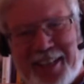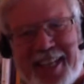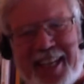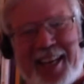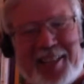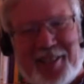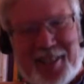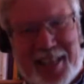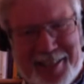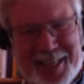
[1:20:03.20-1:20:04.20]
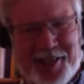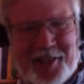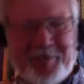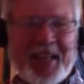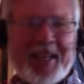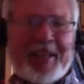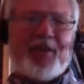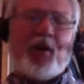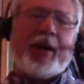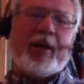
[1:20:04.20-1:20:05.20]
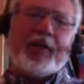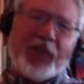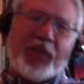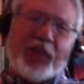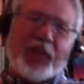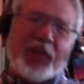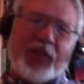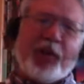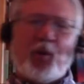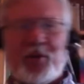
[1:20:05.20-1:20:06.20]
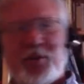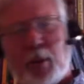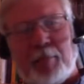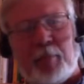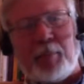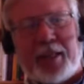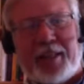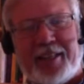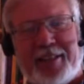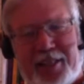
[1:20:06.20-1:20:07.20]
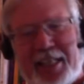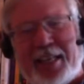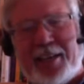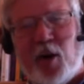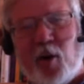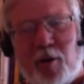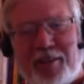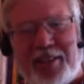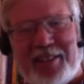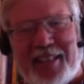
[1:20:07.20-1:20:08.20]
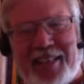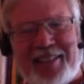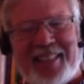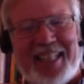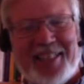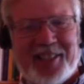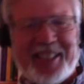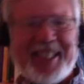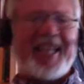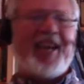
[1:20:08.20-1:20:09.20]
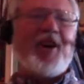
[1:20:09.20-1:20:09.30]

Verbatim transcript: Kennedy assassination. Of course. So here's the guy who was probably the CEO of the assassination, right.